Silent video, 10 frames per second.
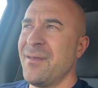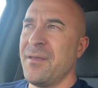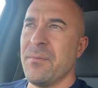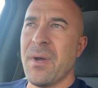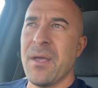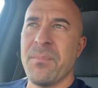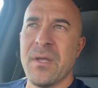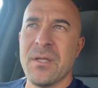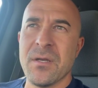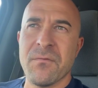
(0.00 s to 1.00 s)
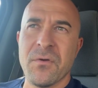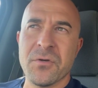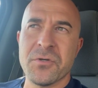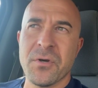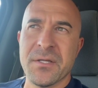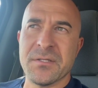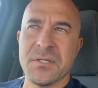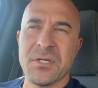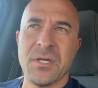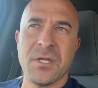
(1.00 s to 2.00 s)
my opinion, if you're
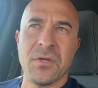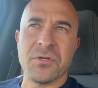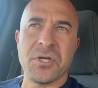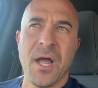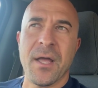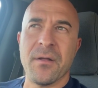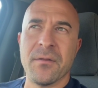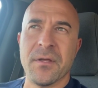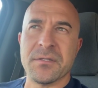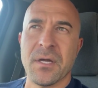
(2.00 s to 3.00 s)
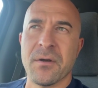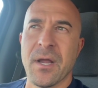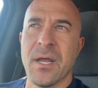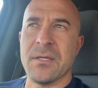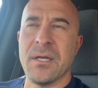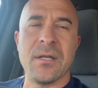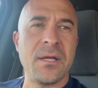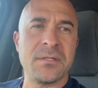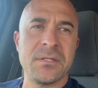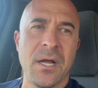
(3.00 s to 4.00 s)
transitioning your child that's under 18,
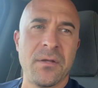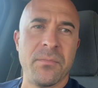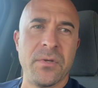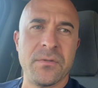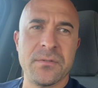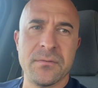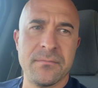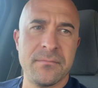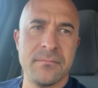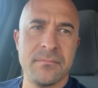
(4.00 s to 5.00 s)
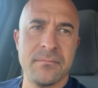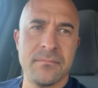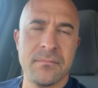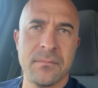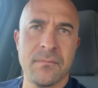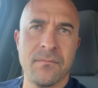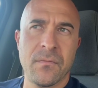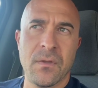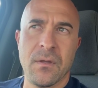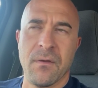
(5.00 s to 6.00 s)
that's child abuse.
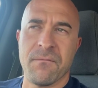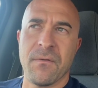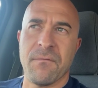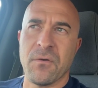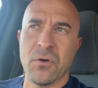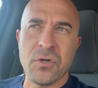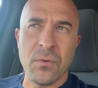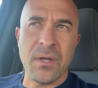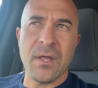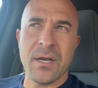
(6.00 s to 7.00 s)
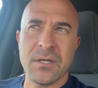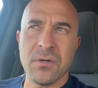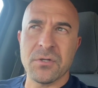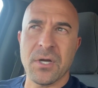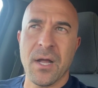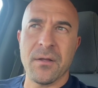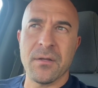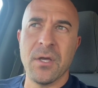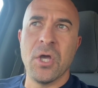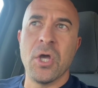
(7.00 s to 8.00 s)
If you're doing that to your child,
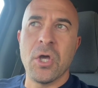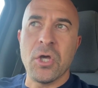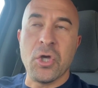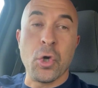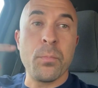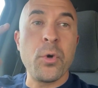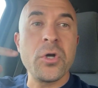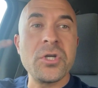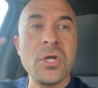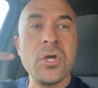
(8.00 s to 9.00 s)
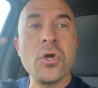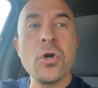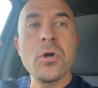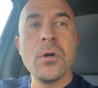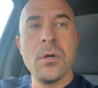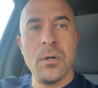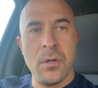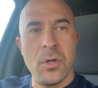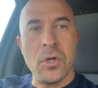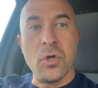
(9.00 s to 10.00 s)
you're pushing your
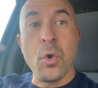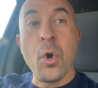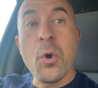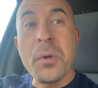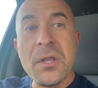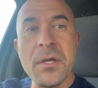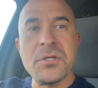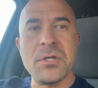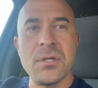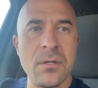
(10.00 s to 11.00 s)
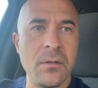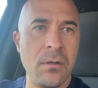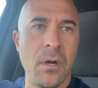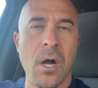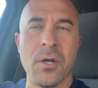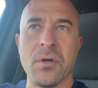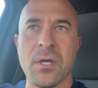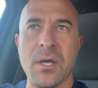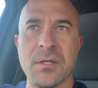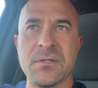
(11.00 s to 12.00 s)
religion on your
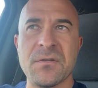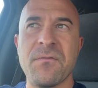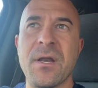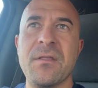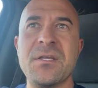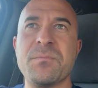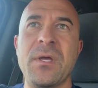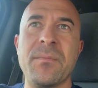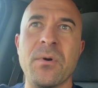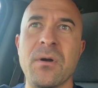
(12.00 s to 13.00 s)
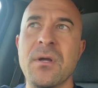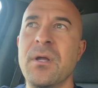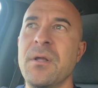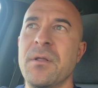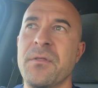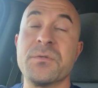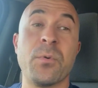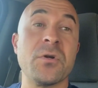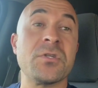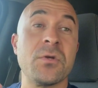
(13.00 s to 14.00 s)
kids. It's funny, this
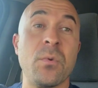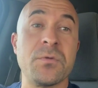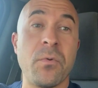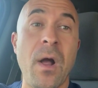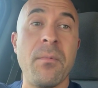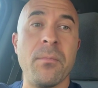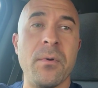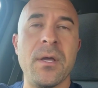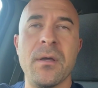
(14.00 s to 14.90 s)
person was probably